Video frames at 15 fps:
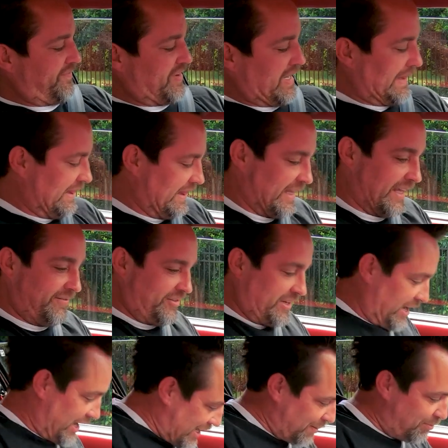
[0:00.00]
have to lift
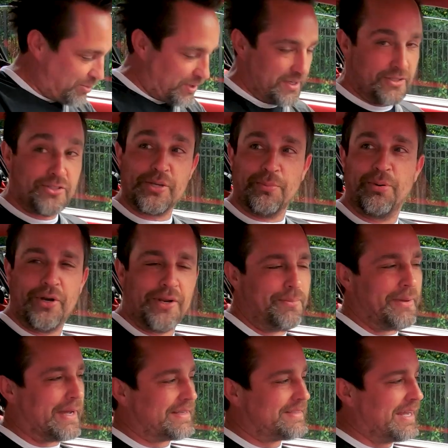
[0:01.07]
it up to put it
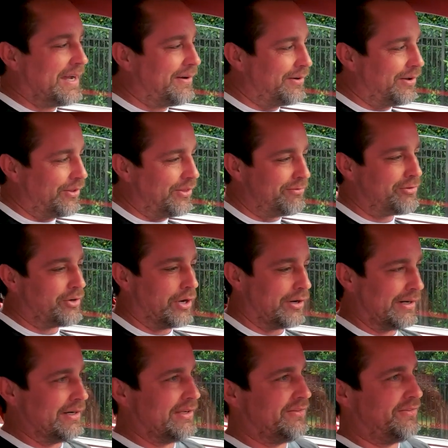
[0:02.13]
back down. All the
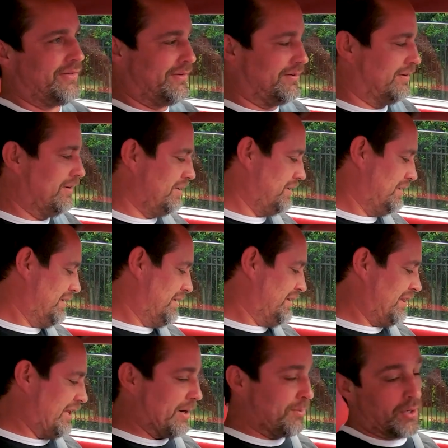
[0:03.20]
Ferraris
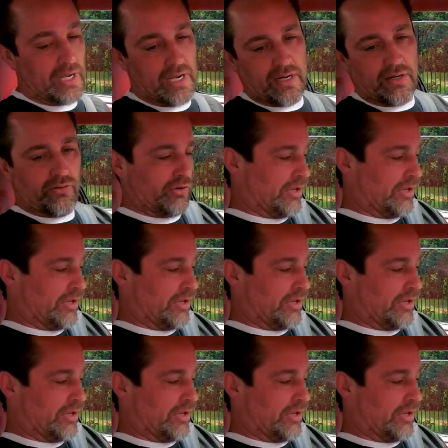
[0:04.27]
and Lamborghinis are